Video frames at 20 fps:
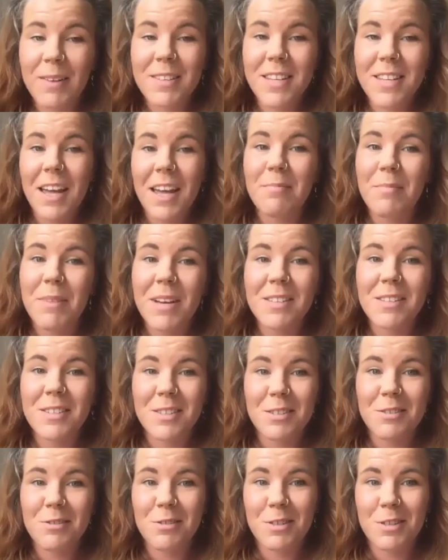ten
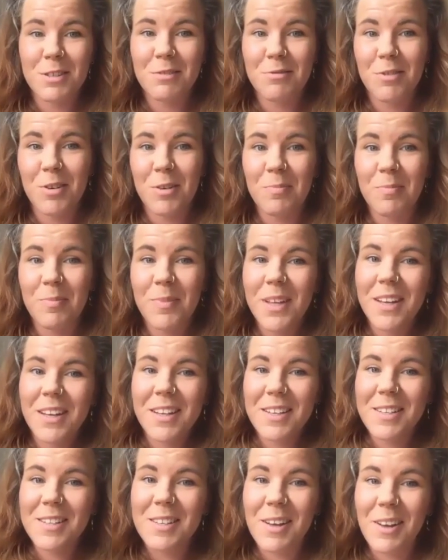meters across the room.
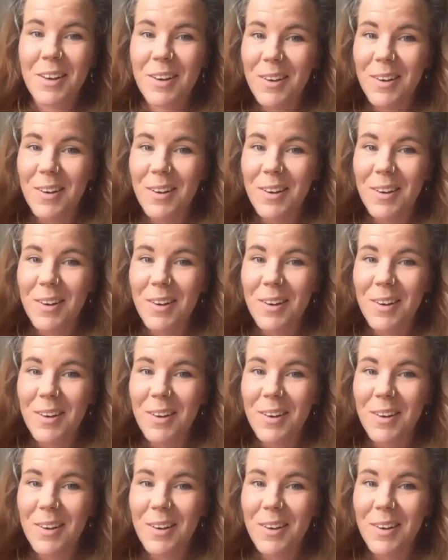So